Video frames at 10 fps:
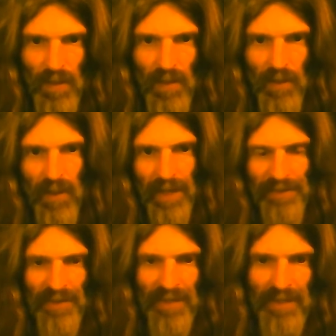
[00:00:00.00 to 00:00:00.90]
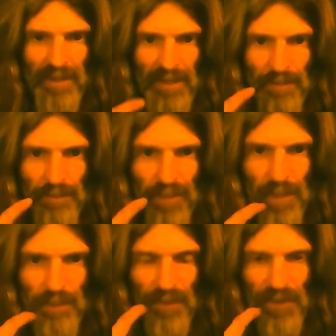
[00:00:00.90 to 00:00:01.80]
I think that the people
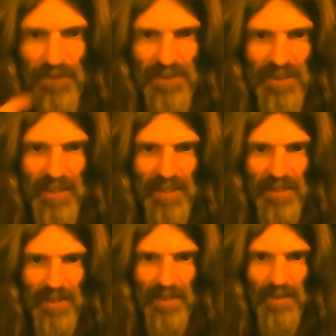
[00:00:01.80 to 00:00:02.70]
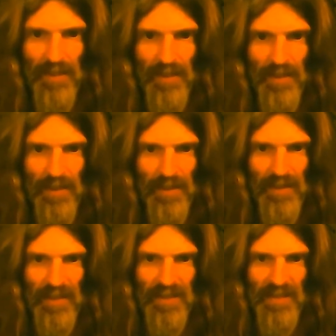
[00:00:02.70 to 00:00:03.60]
that are sending
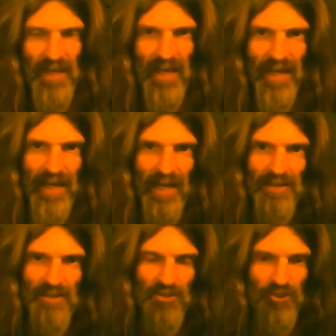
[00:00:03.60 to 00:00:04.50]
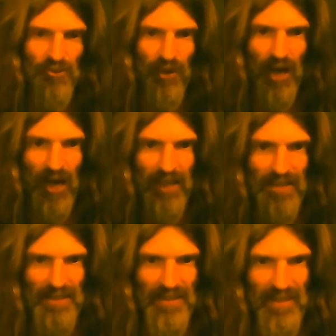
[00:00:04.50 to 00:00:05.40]
these high altitude
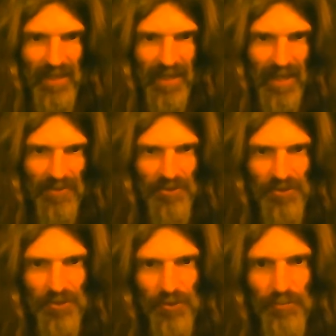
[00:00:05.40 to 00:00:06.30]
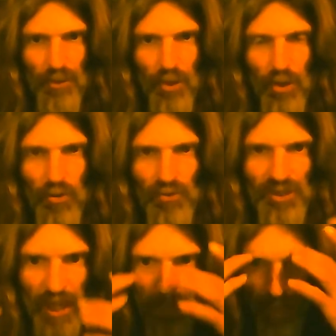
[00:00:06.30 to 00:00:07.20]
rockets and high altitude balloons
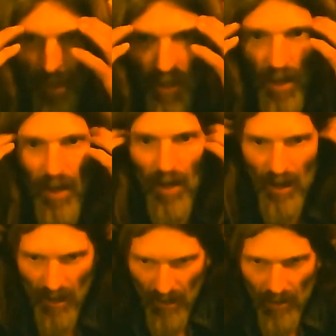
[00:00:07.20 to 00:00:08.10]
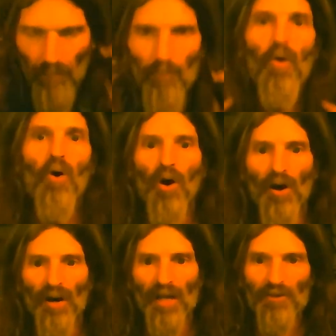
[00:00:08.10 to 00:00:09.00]
up are more
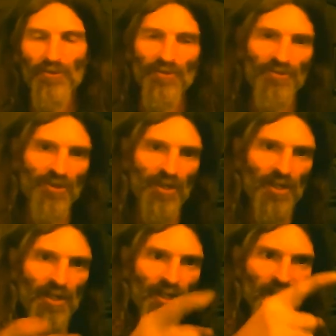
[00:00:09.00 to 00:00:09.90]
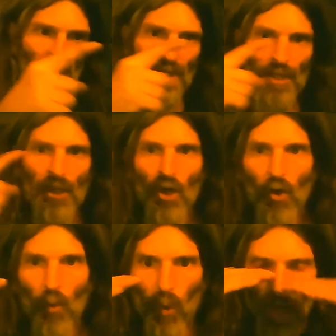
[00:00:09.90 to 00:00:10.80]
interested in
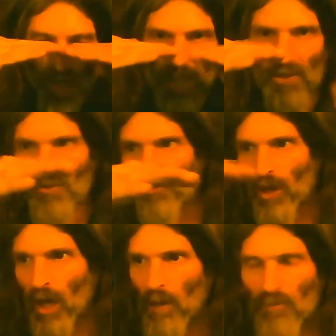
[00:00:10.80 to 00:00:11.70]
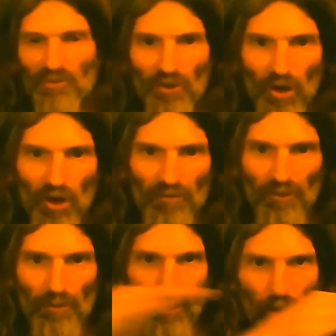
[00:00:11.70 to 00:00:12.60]
what is
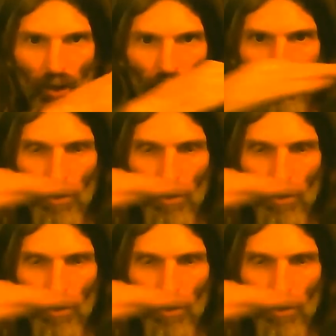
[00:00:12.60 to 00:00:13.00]
observable